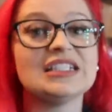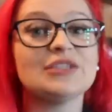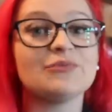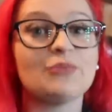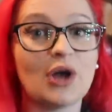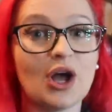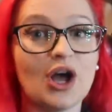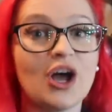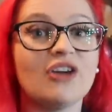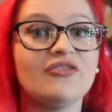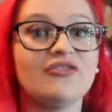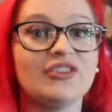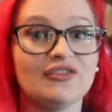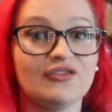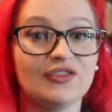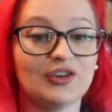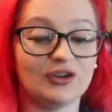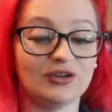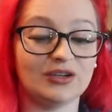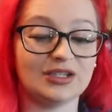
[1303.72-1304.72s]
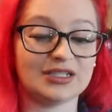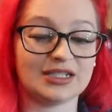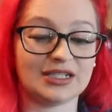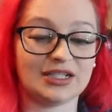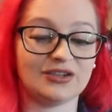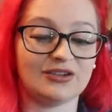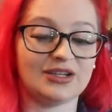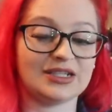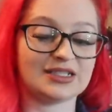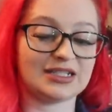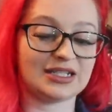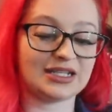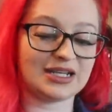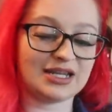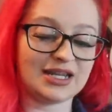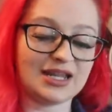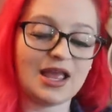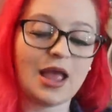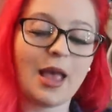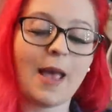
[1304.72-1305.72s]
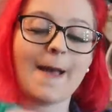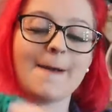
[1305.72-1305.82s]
is perfect for holiday, guys, okay?